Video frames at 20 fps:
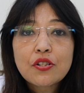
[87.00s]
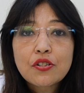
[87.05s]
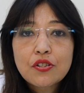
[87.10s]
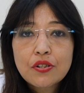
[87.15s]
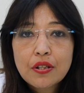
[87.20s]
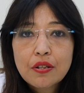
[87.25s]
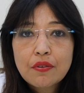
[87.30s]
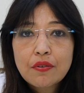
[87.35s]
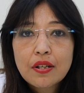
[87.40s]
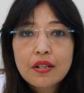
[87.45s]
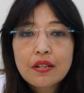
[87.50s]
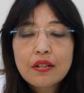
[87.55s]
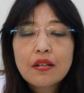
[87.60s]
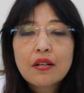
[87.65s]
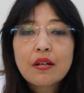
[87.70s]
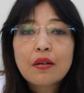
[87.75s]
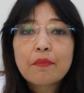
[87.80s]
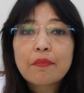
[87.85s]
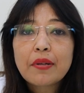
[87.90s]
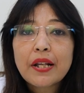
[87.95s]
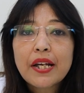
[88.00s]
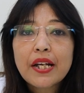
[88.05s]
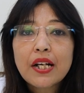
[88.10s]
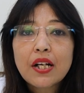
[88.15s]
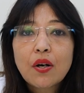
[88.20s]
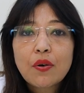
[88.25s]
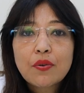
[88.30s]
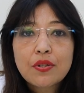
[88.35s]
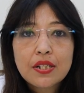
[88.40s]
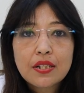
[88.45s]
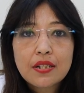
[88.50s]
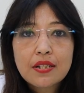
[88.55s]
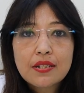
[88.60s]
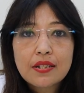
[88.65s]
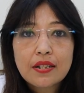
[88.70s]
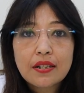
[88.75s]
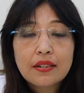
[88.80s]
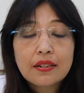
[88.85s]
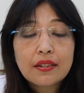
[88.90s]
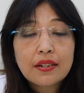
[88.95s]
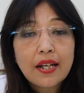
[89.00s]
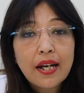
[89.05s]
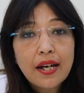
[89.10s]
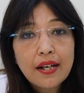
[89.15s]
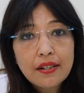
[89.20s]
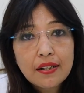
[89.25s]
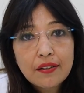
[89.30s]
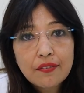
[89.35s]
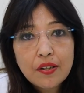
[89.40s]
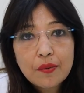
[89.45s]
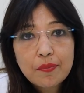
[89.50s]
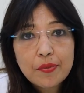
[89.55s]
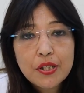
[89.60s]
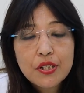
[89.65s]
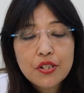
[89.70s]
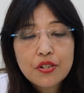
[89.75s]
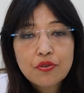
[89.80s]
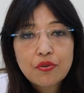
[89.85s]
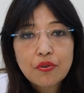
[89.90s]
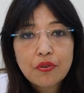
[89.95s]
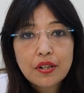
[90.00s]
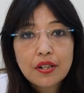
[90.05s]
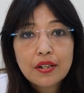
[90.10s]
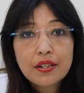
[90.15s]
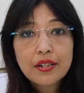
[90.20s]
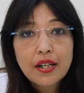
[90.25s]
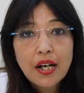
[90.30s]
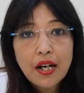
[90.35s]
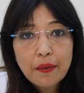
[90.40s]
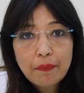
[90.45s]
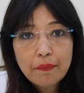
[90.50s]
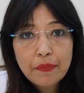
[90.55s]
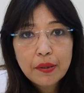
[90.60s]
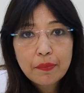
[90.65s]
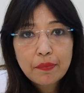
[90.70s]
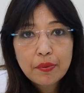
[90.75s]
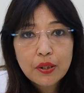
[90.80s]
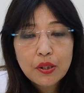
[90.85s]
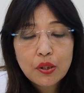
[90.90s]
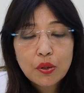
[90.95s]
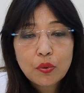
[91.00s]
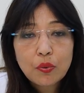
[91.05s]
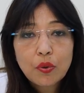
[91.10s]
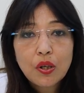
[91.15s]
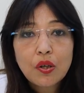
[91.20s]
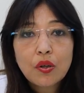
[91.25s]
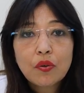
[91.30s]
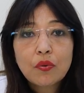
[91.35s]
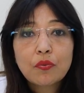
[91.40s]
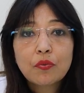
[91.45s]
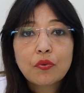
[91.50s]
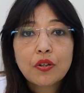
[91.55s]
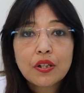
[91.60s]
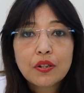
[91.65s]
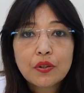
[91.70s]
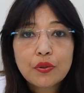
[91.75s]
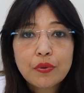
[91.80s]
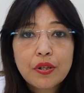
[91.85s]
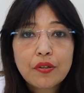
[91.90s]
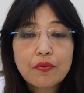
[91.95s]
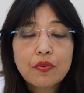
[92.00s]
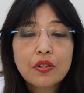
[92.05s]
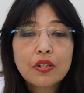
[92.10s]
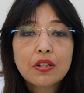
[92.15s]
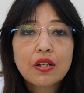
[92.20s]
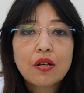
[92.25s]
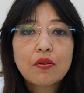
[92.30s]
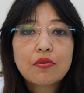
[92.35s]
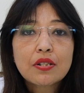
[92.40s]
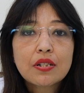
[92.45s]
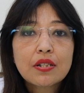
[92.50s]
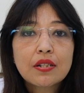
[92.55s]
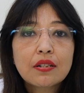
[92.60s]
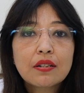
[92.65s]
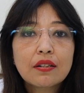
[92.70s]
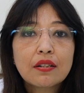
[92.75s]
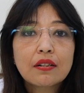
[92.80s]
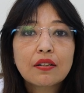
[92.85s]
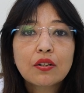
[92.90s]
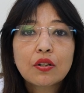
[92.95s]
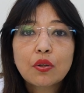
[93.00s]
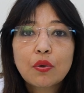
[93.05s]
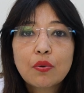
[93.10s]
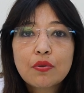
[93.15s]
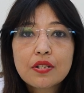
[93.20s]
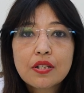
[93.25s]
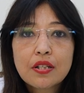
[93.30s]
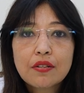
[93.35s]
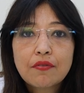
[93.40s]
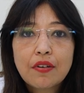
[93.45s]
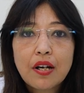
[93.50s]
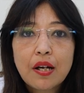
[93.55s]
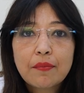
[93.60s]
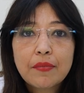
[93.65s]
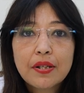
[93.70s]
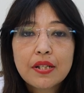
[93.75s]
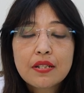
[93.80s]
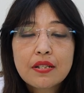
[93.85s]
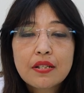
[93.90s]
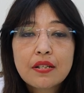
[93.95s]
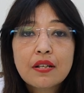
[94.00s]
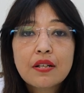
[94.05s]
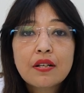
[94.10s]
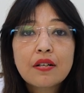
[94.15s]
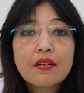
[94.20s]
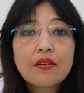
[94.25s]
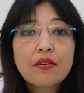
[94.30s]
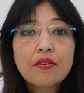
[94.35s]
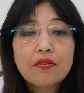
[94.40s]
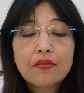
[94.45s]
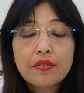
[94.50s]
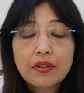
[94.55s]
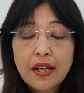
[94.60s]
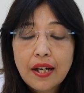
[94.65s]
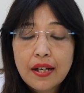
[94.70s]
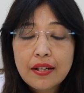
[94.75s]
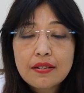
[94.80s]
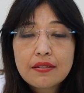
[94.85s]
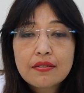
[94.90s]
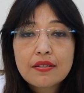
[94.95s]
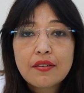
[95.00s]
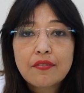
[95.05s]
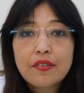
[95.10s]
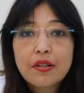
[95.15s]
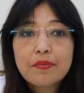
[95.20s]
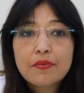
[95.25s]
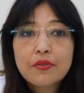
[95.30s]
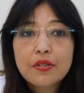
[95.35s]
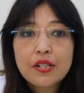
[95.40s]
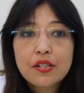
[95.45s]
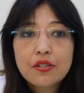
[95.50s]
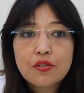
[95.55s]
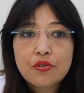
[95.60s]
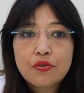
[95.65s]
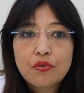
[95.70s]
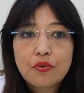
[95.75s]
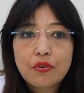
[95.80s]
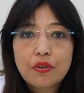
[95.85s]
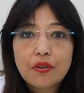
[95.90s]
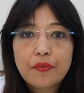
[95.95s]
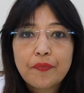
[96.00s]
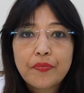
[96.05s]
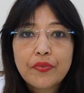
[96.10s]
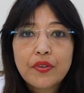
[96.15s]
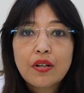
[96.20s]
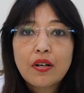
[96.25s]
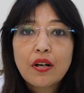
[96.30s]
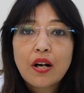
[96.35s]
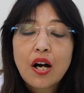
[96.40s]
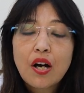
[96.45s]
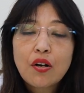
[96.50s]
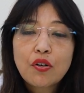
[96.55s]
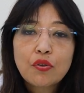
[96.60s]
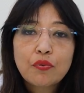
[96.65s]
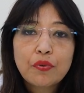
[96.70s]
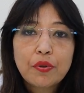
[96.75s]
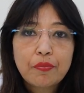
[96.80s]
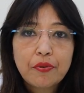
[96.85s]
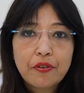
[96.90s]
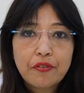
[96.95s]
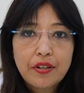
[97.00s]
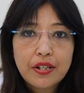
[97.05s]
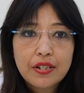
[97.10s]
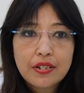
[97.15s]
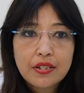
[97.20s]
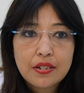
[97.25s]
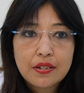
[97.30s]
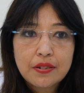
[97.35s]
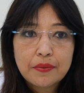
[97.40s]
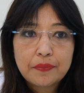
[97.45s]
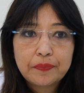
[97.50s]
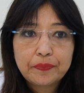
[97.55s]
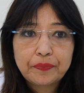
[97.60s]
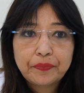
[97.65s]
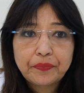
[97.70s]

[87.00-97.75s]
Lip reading: Children playing out in the sun can develop heat stroke. Young people who are doing workout in a closed environment can develop heat stroke. How do we prevent it?